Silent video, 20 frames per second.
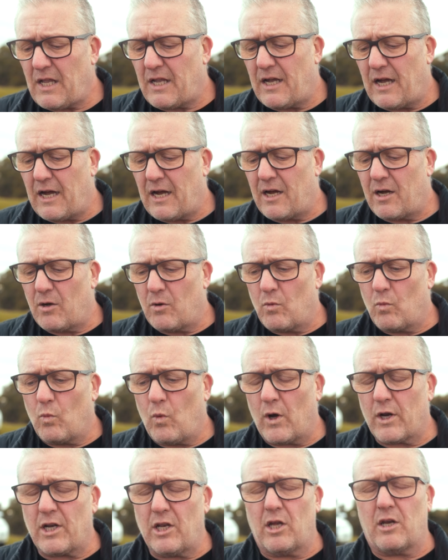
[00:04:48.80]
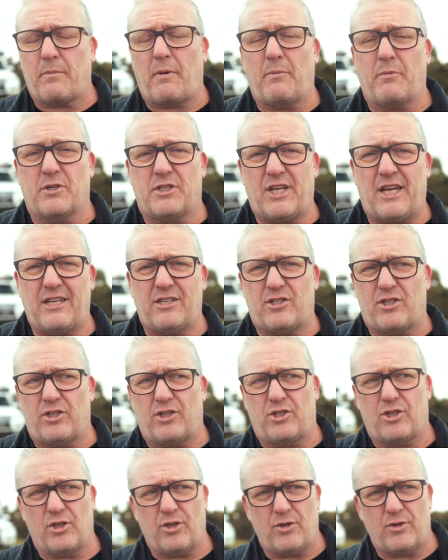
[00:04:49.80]
what a lot of people tend
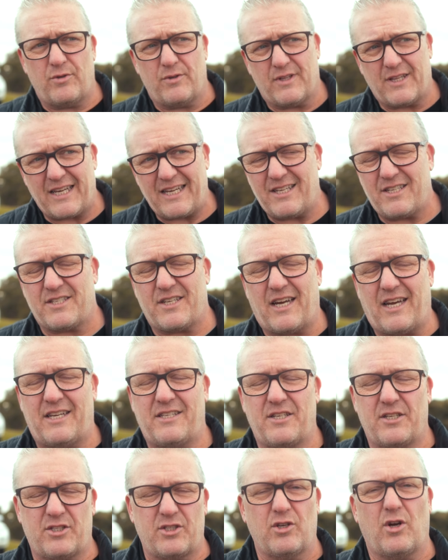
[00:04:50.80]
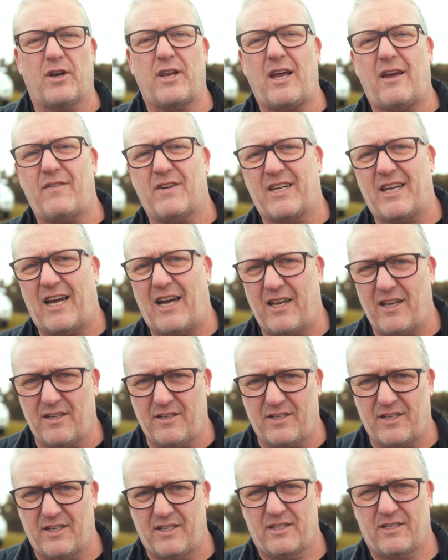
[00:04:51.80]
to do these days is not have a
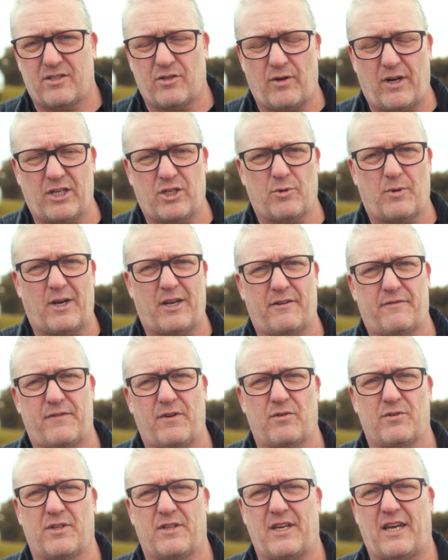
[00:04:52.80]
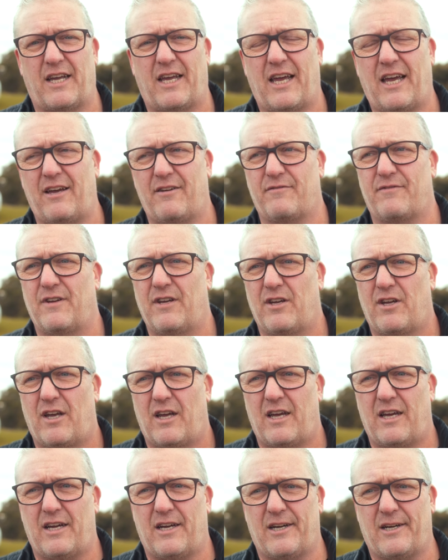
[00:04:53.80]
colored graduated filter. They have
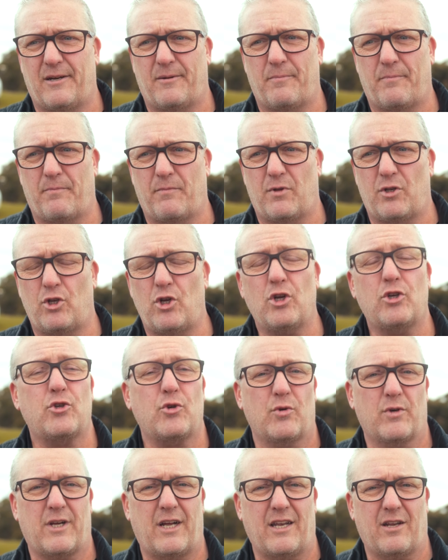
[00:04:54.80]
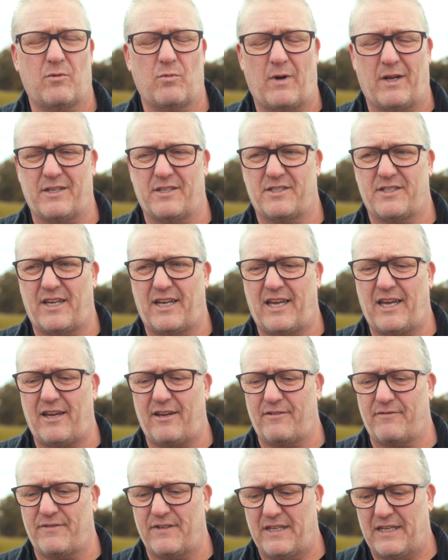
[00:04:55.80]
neutral colored ones. They
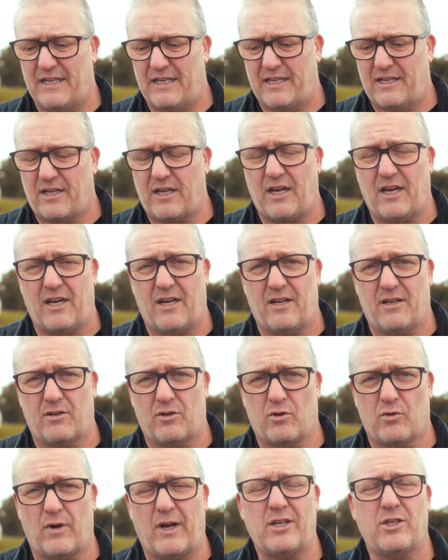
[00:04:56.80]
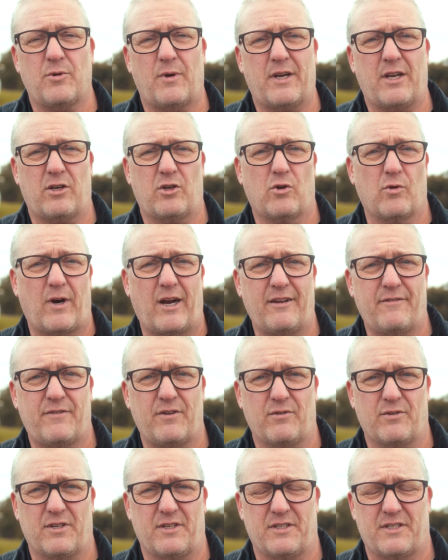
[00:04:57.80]
have graduated gray
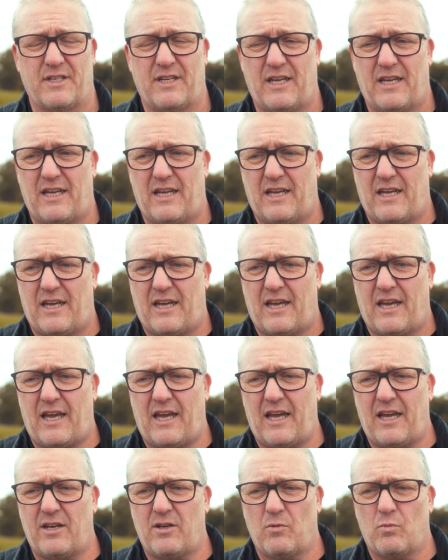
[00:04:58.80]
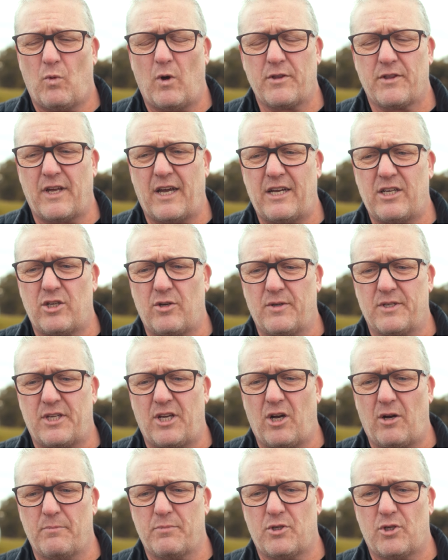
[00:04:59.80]
filters. And what they do
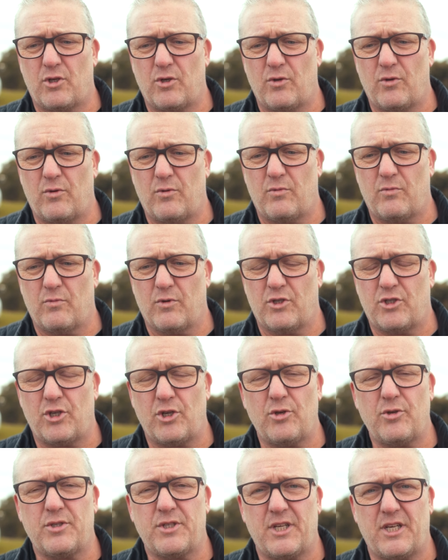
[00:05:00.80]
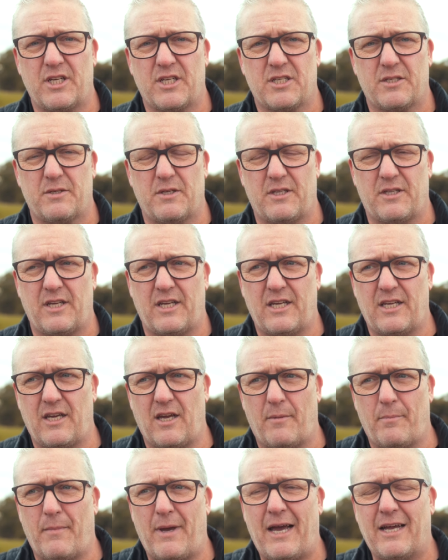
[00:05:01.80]
is help to reduce
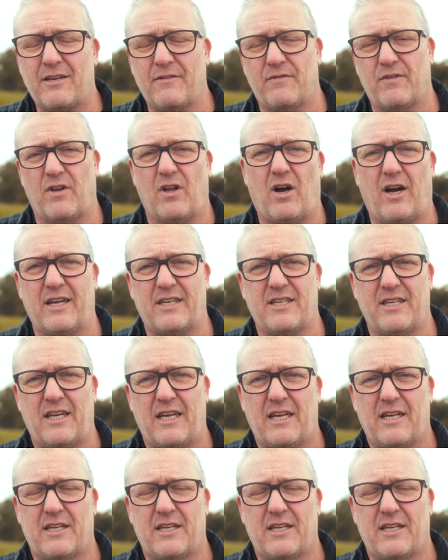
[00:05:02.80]
the amount of light